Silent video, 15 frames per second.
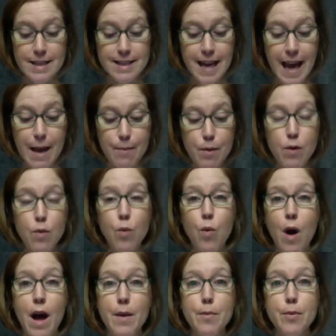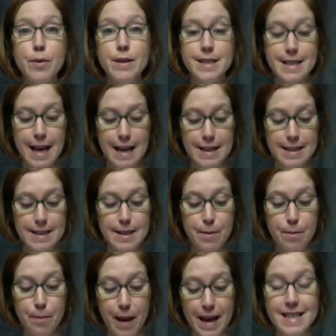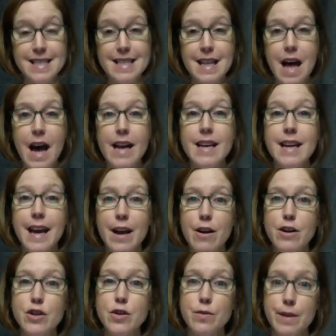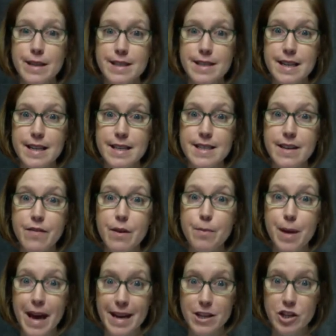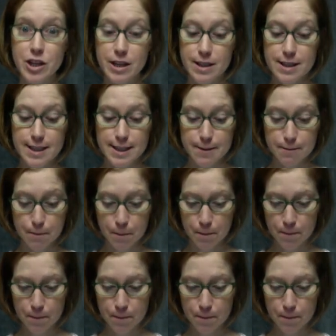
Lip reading: Table 1 presents the baseline characteristics of the patients.